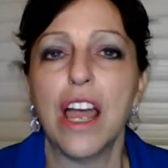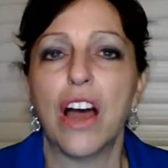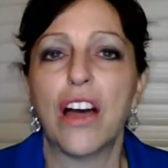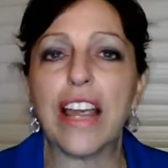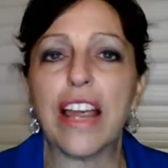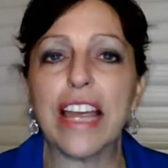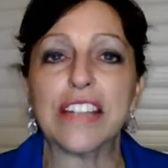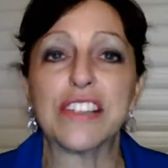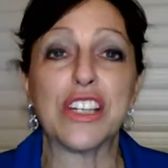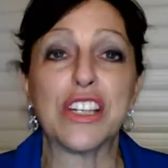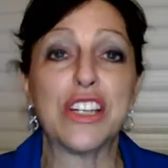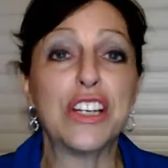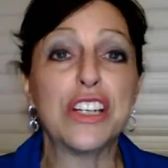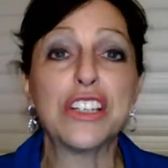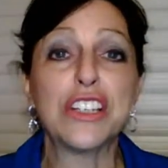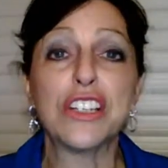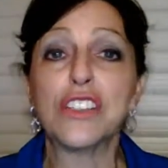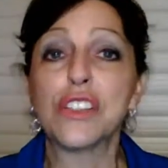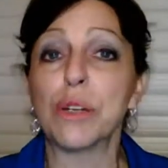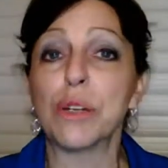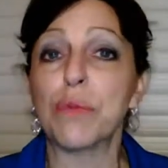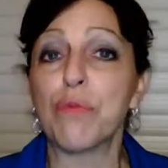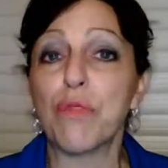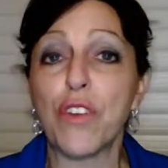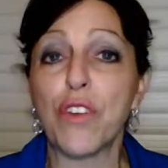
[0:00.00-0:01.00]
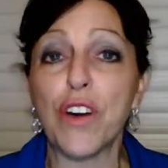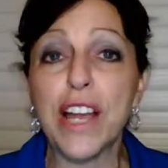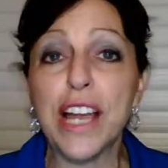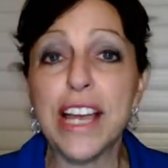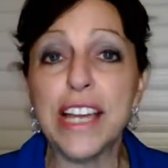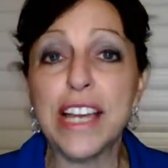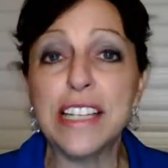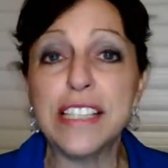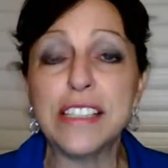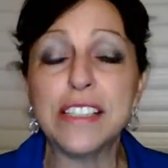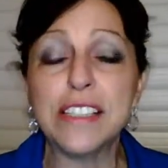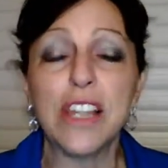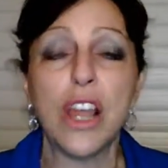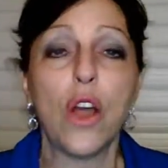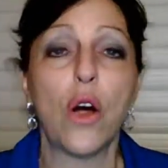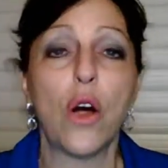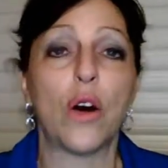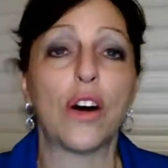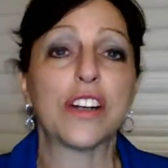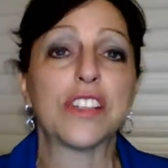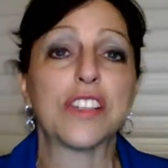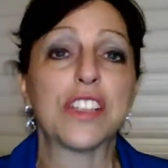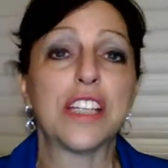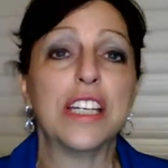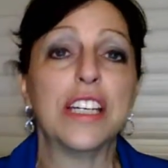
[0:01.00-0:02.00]
Okay, send it to some friends
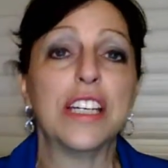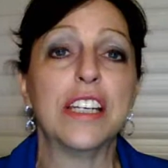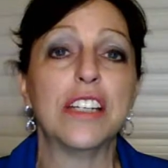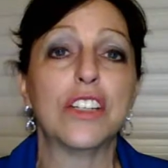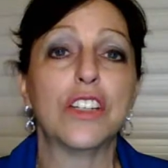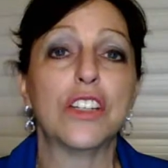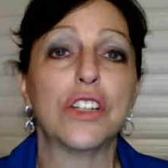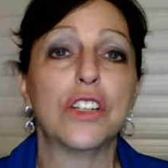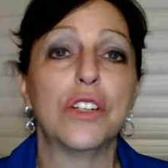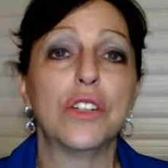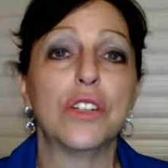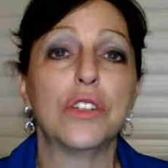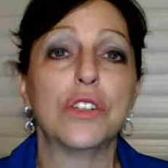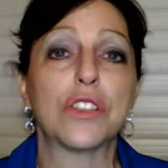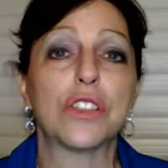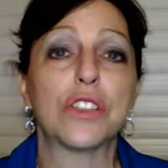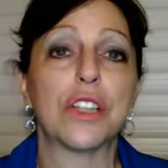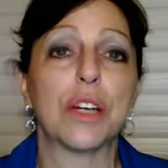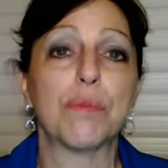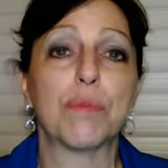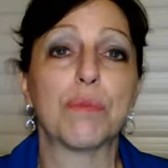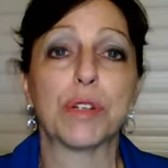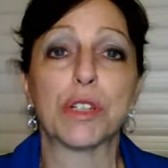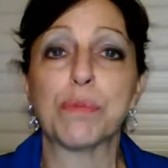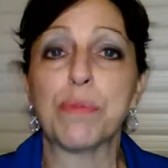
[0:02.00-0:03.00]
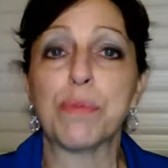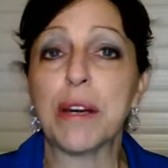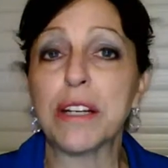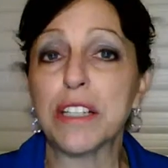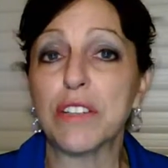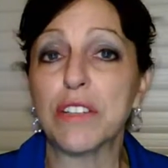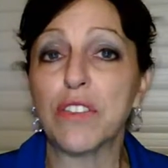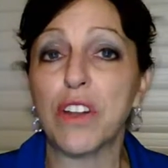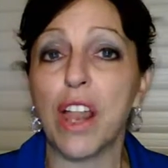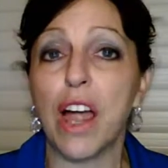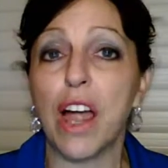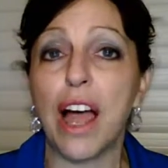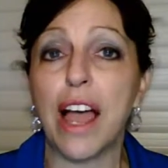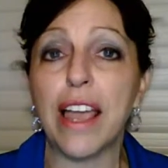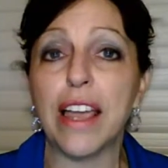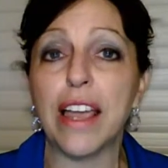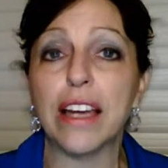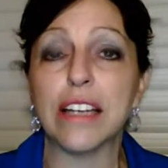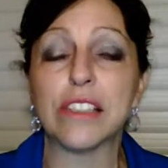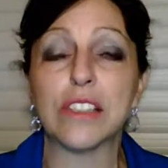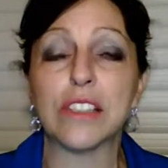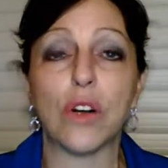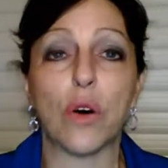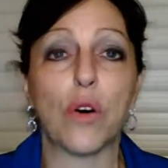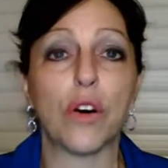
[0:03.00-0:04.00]
or send it to some prospective
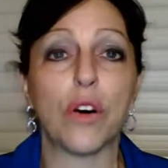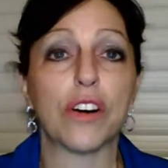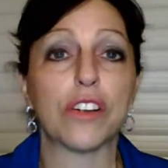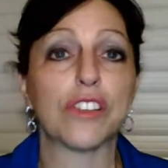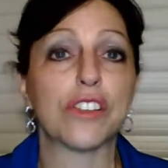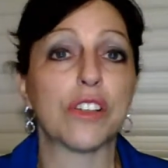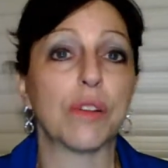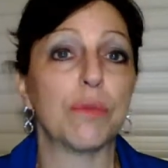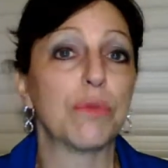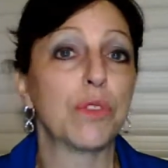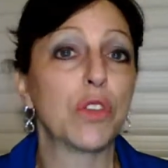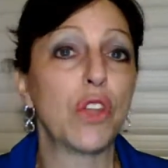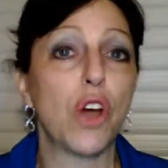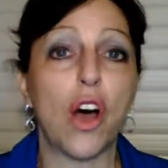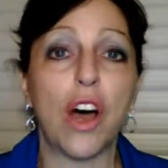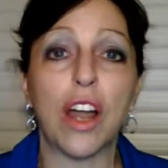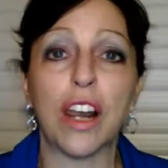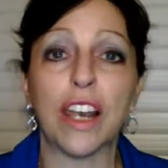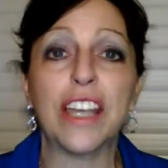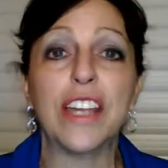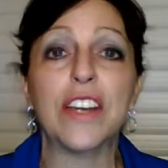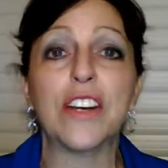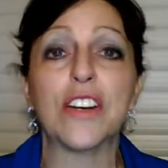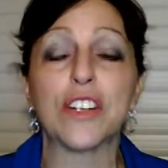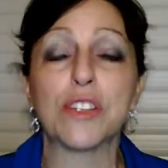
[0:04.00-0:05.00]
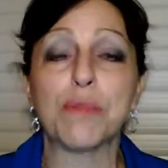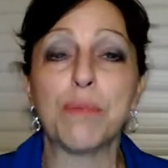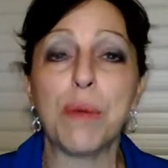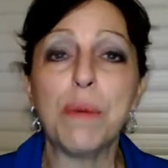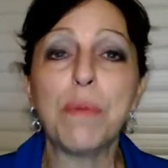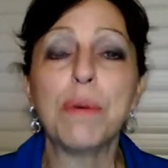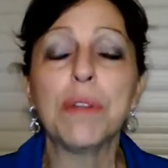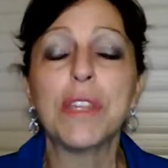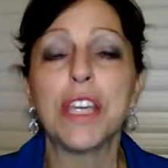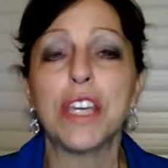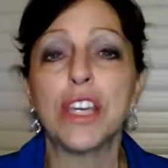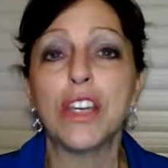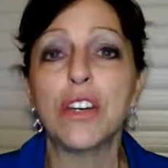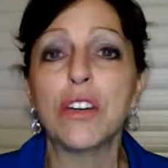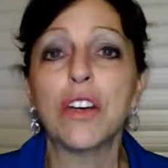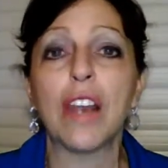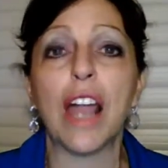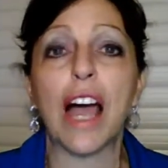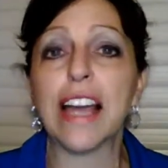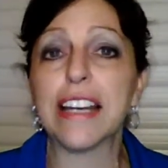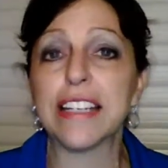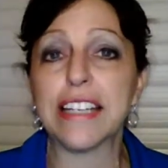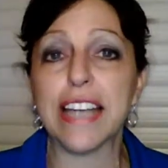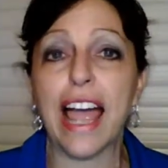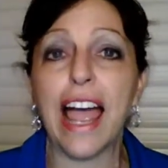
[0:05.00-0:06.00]
clients or some thought leaders, people that you'd
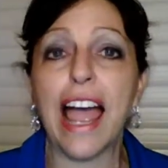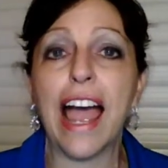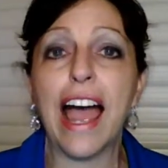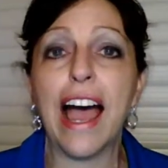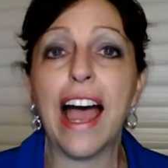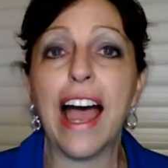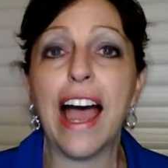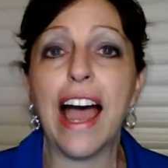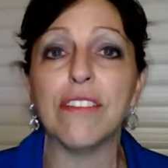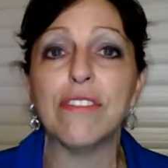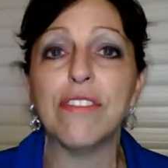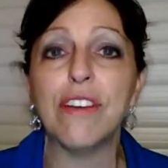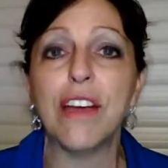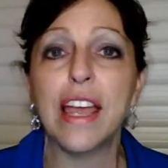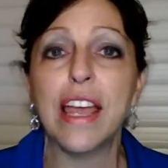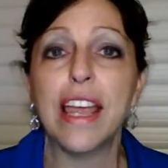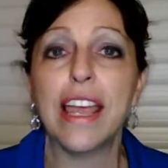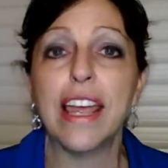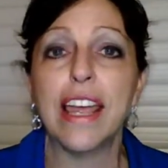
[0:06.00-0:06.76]
like to have